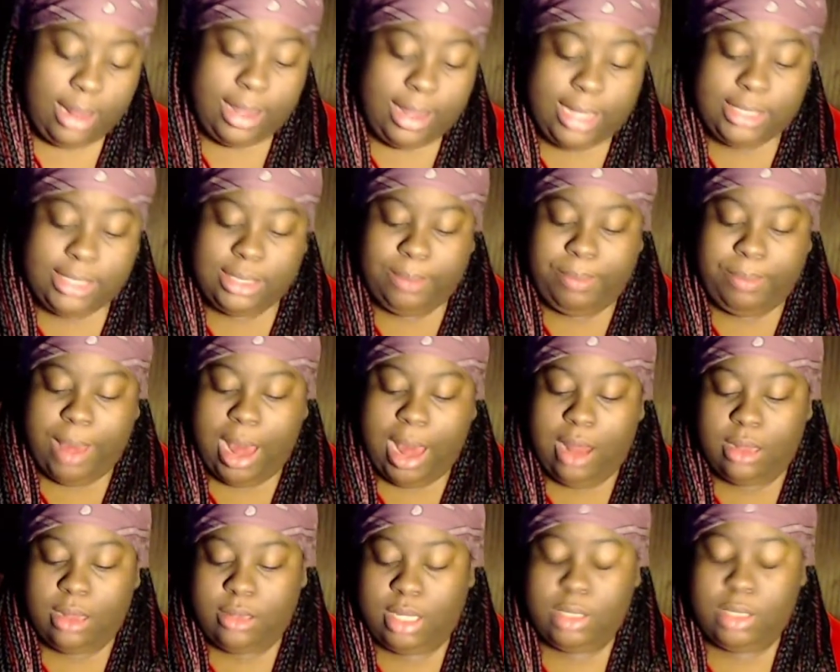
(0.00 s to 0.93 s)
the palace has
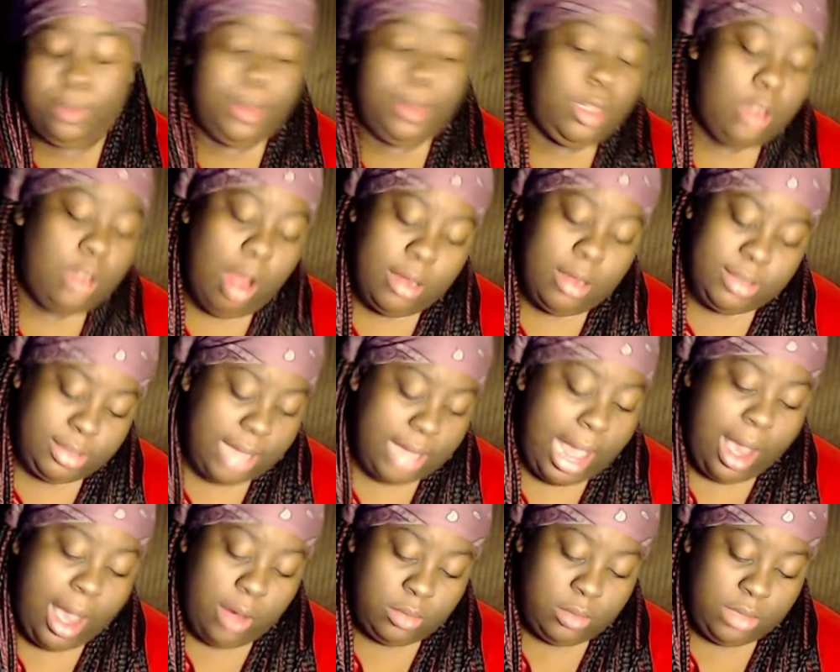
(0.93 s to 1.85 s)
been locked down,
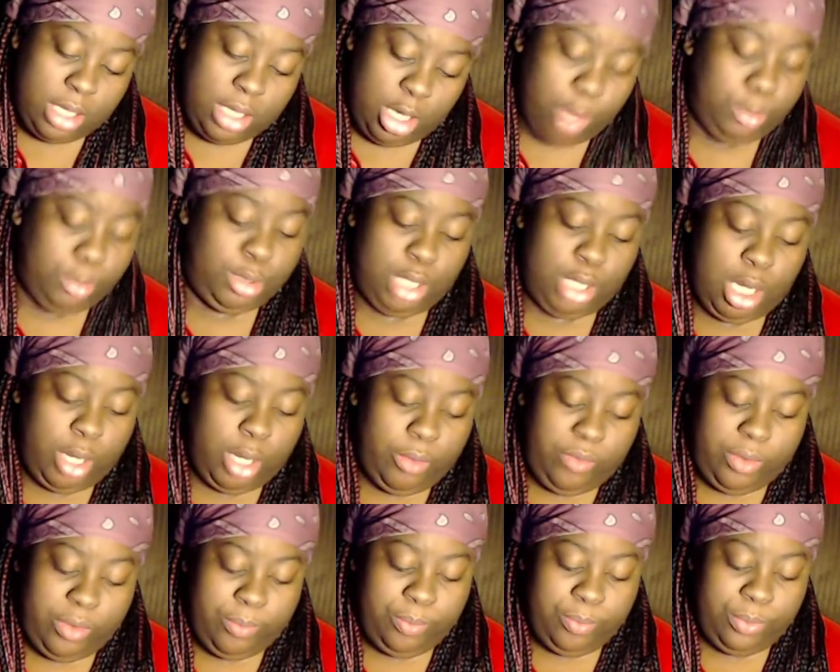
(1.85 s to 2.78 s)
he observed,
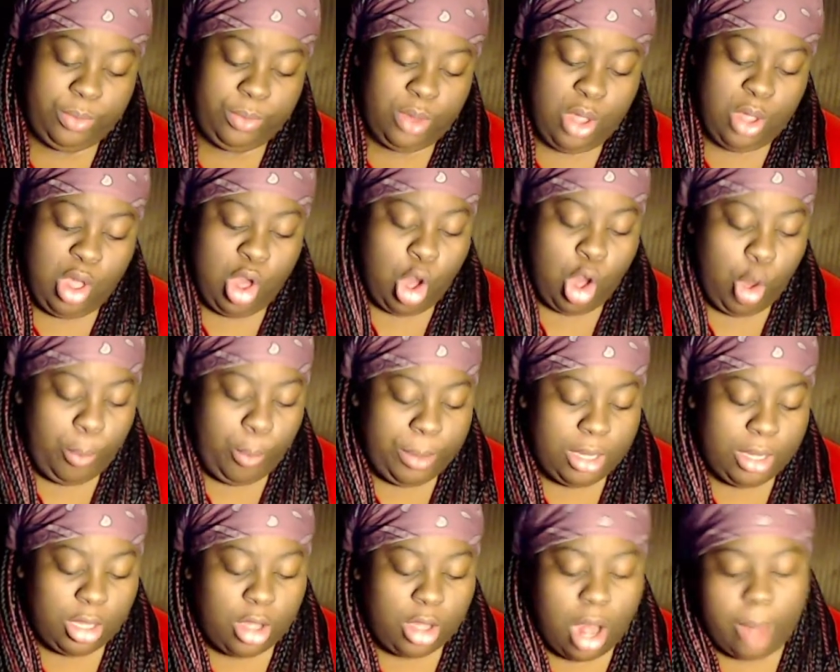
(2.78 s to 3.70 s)
hoping to
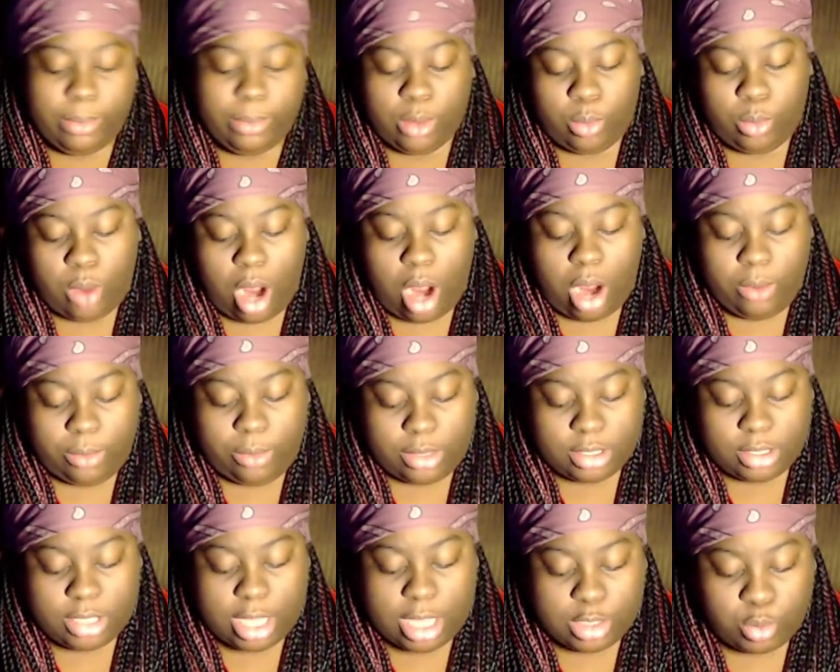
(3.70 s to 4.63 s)
calm the walrus
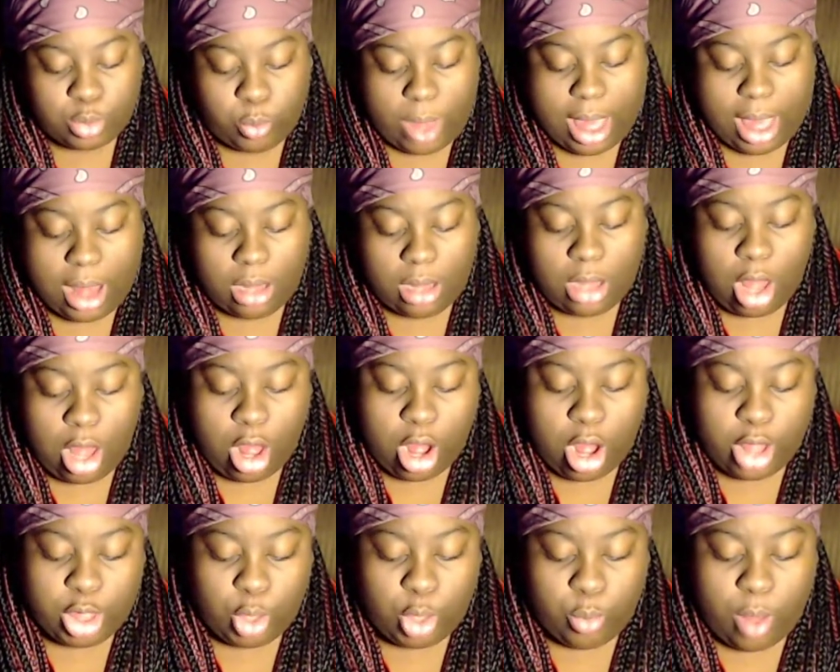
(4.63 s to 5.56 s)
as well on the
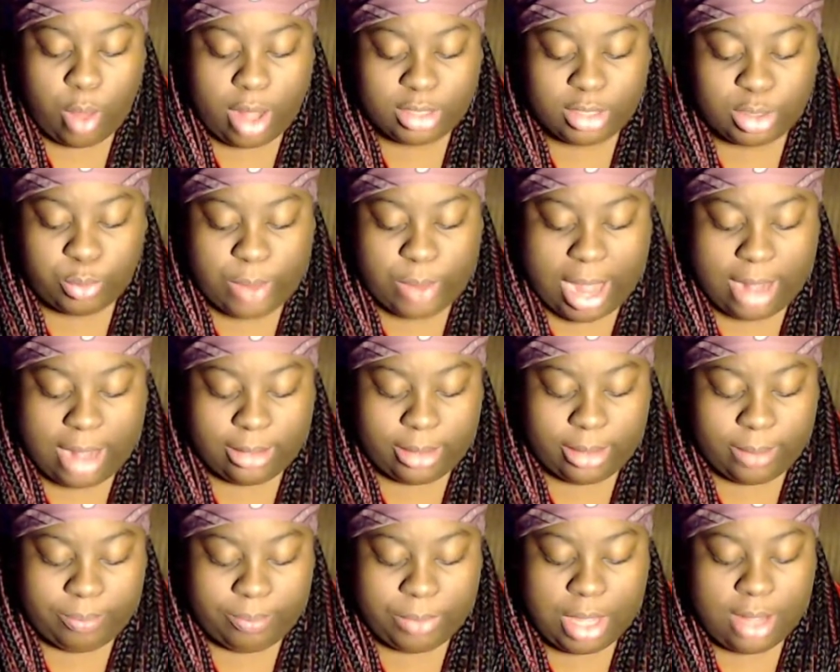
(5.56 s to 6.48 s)
walls around them.
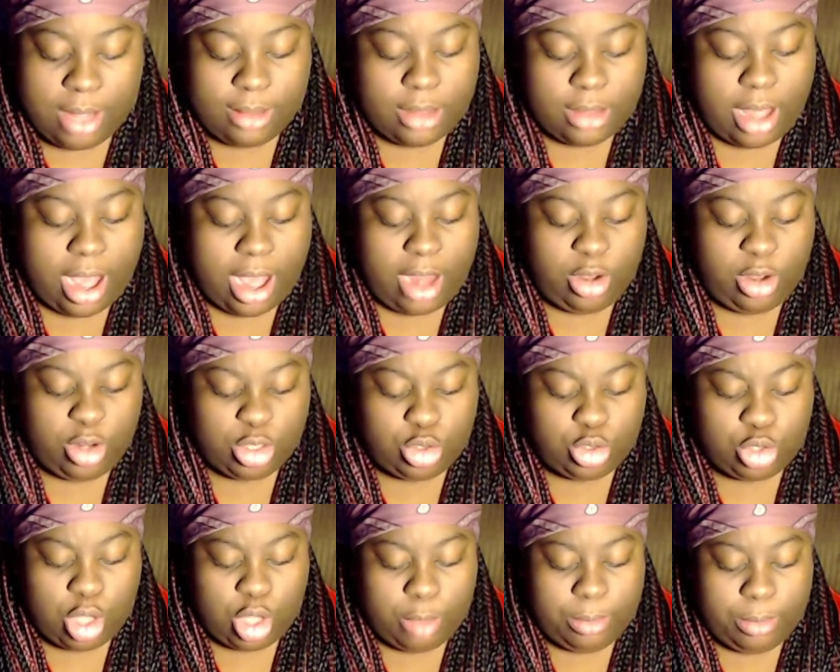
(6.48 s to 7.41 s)
The
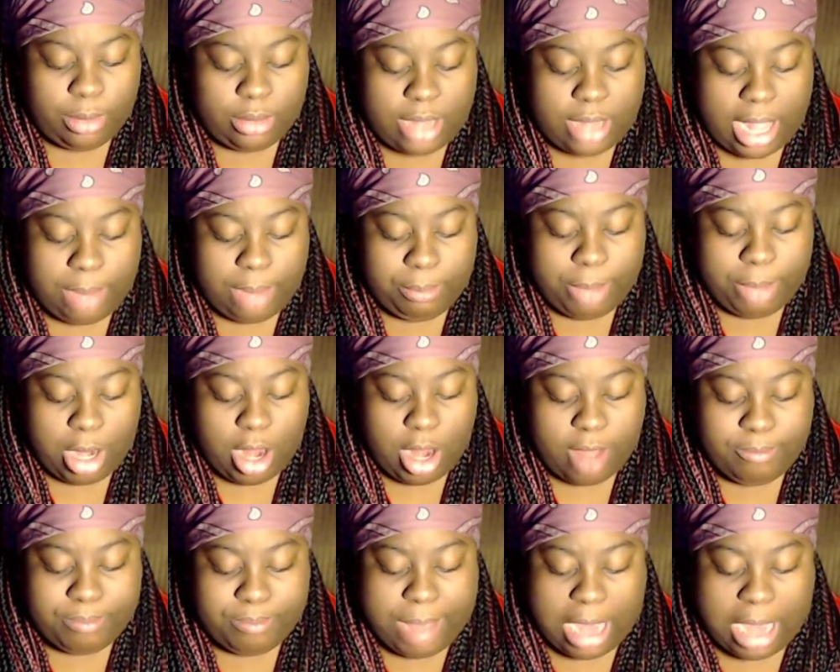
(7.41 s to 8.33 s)
uncontrollable nightmare of
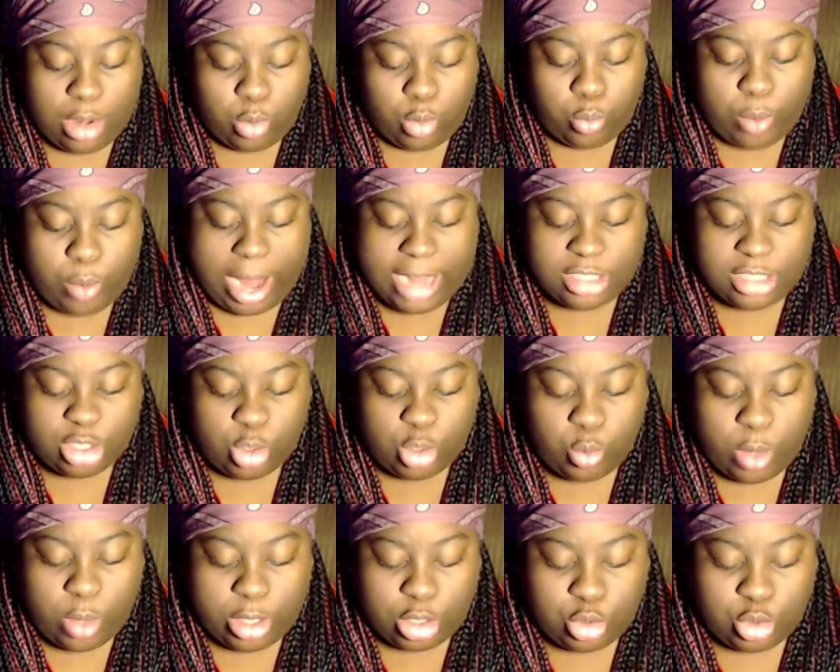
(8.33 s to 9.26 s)
battle raged in
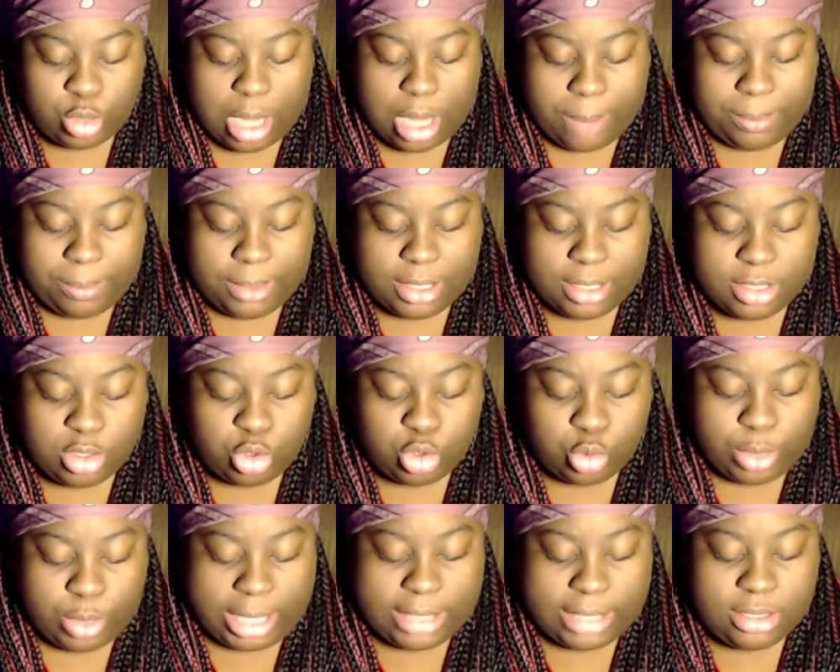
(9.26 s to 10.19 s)
Wondertropolis
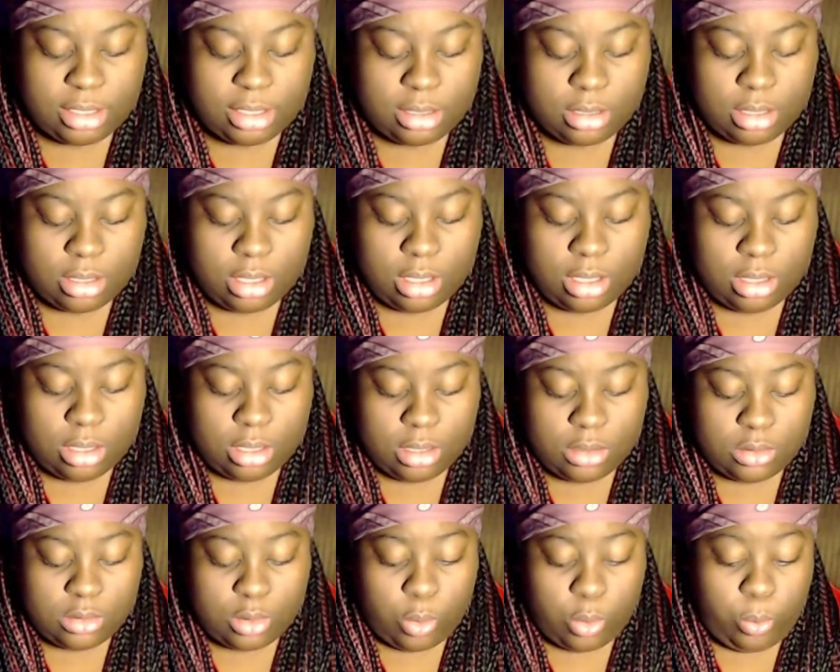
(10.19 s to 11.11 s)
streets.
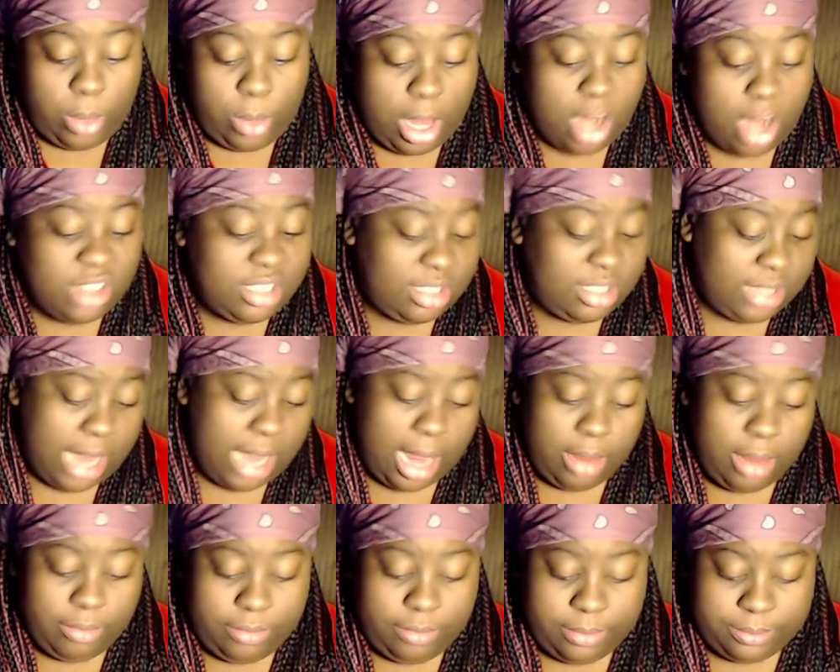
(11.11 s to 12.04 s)
So we are safe.